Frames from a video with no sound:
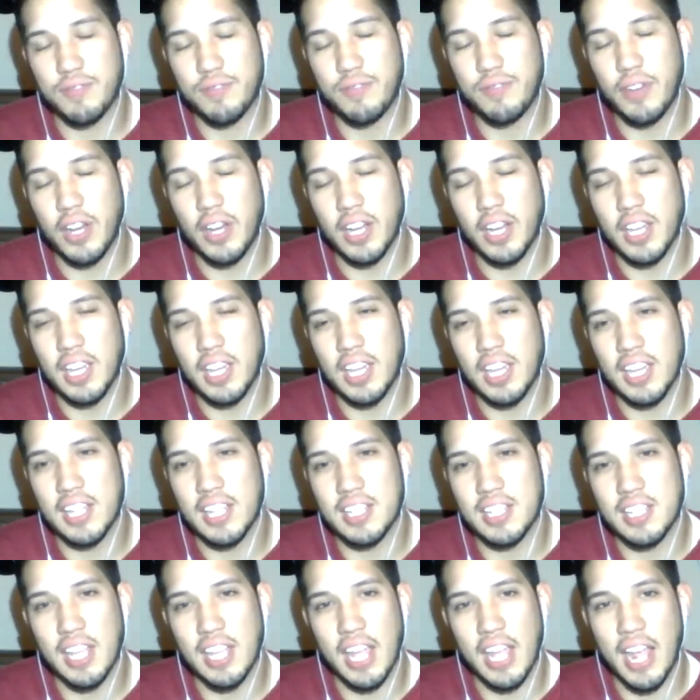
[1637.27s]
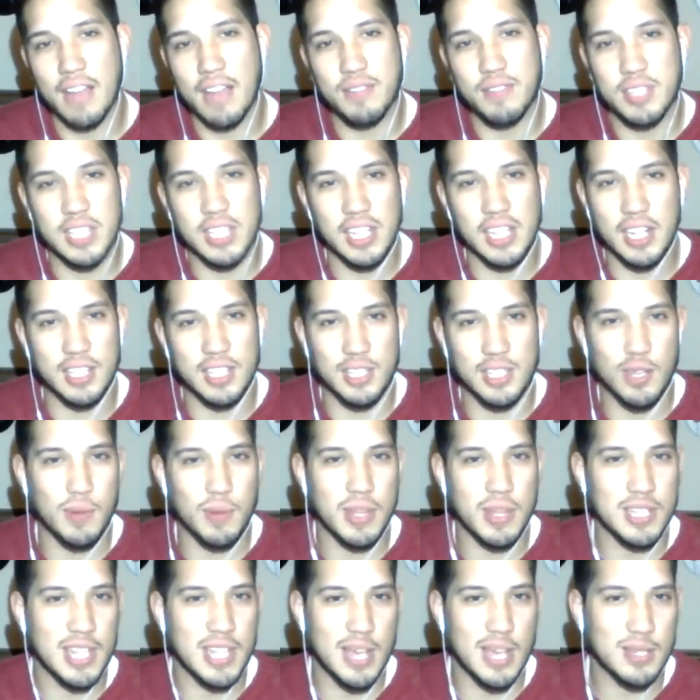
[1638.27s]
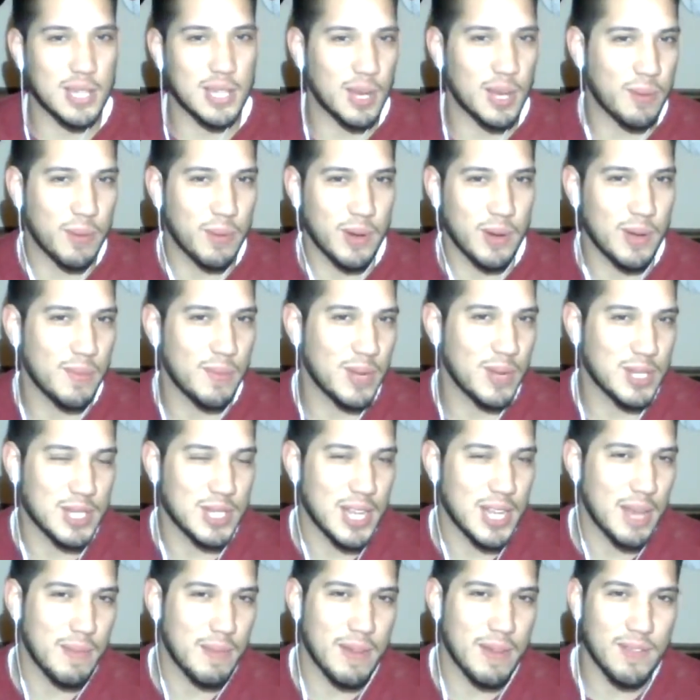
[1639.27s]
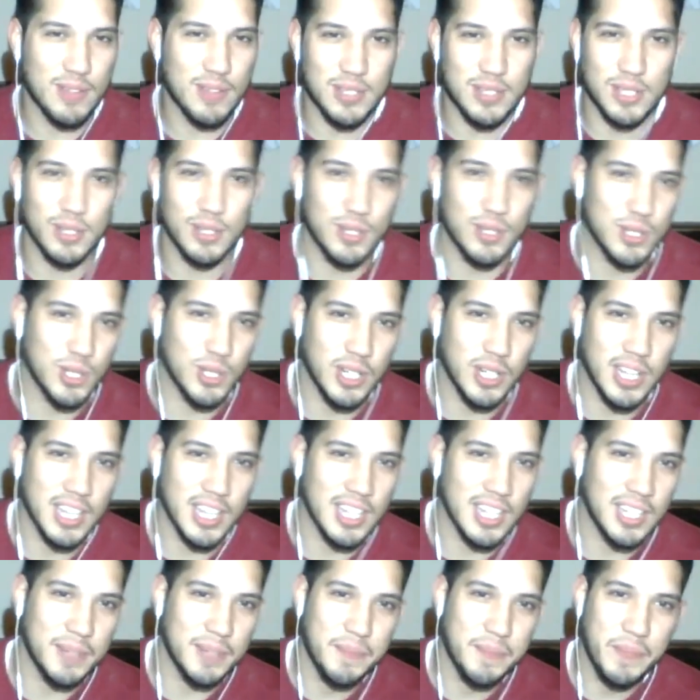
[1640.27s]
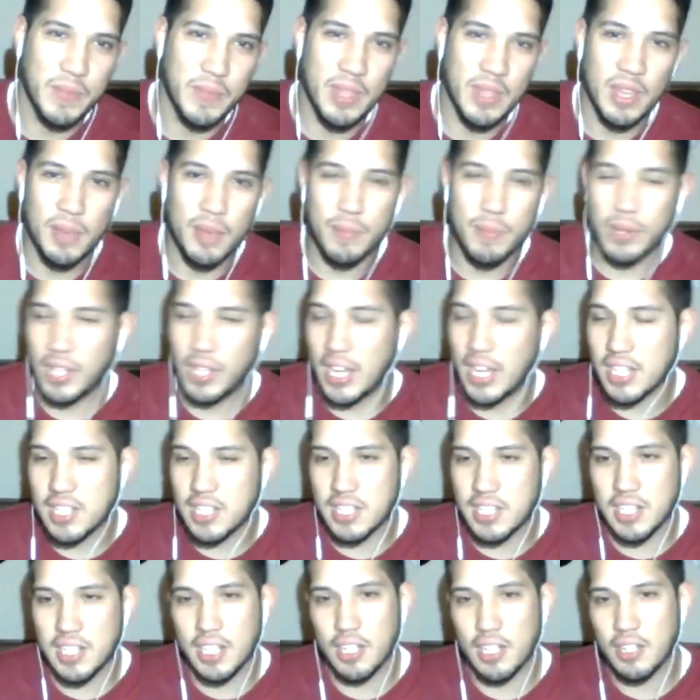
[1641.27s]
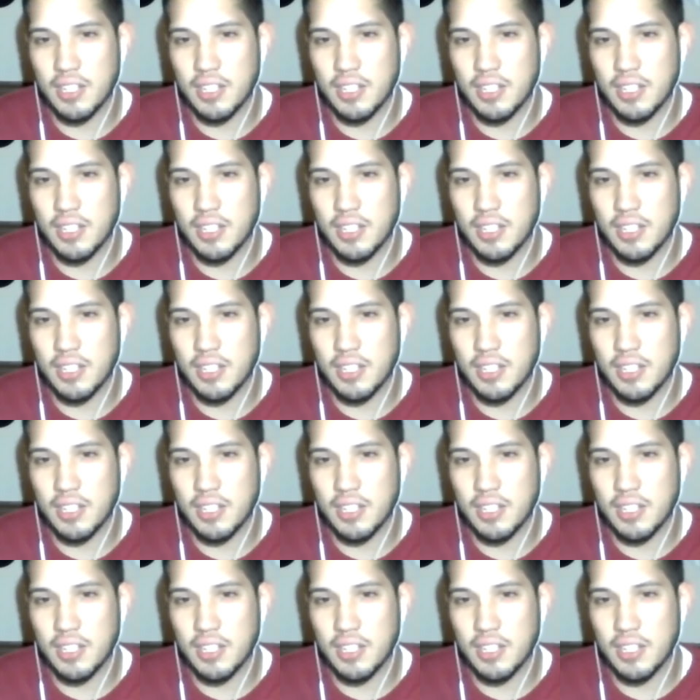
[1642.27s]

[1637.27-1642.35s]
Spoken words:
fucking and like I've seen it so many times I could pretty much name every single trick in it. But like still,